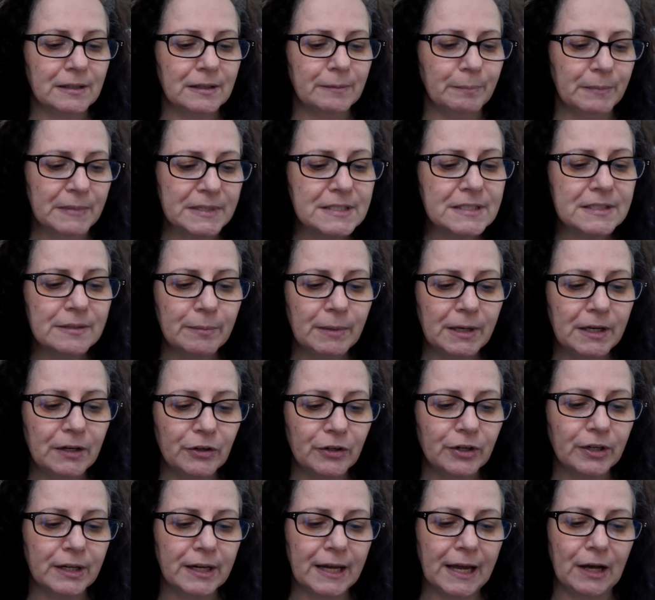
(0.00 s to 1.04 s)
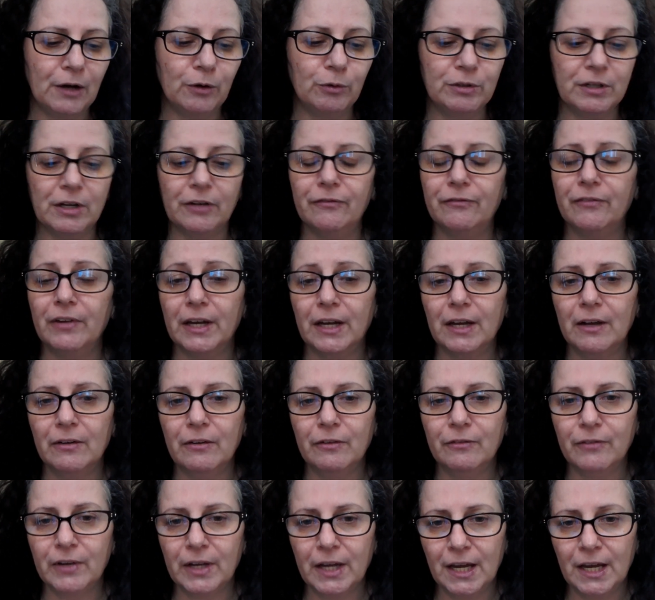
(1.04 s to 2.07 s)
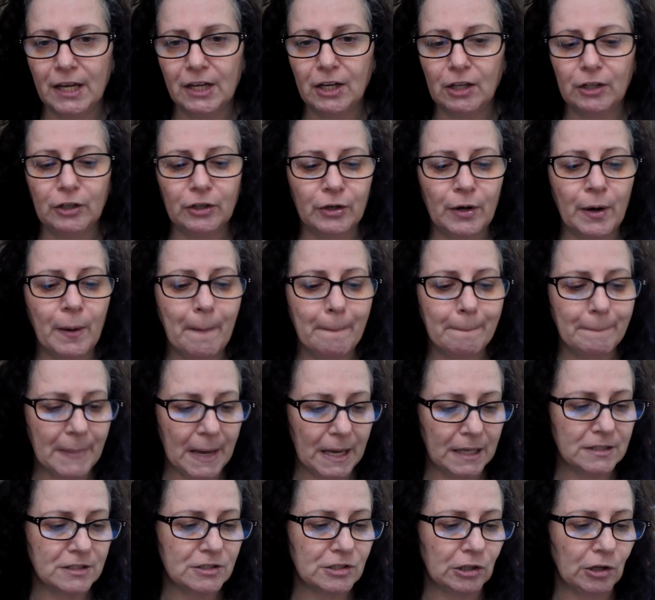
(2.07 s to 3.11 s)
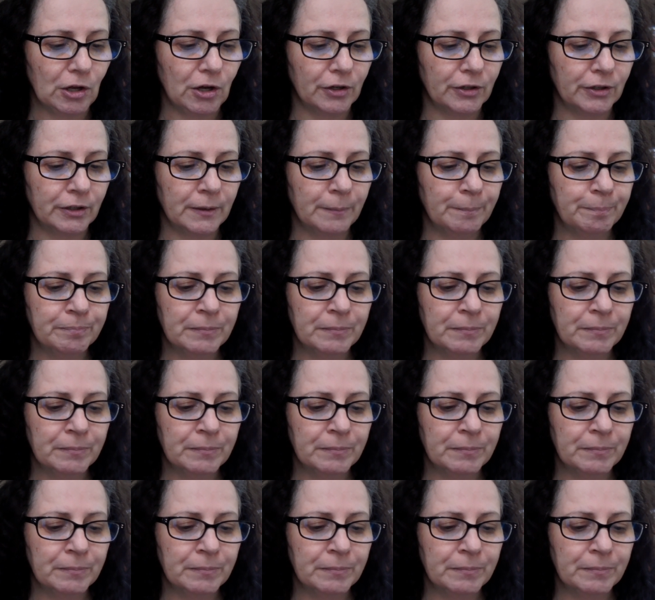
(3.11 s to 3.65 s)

misdemeanor count of vehicular manslaughter.